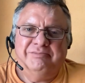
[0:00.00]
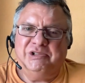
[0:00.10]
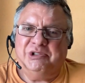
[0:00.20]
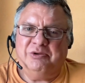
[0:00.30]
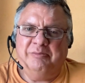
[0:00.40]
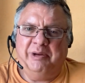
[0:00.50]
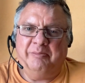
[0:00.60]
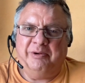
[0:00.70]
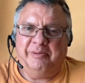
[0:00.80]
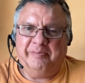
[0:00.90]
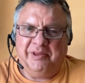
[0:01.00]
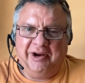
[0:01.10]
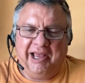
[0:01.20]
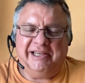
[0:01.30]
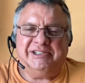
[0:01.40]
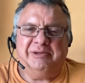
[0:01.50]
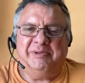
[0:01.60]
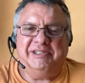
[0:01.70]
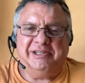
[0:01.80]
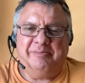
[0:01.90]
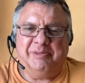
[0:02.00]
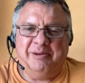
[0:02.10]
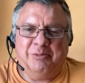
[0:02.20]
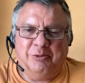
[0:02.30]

just remember, there has to be something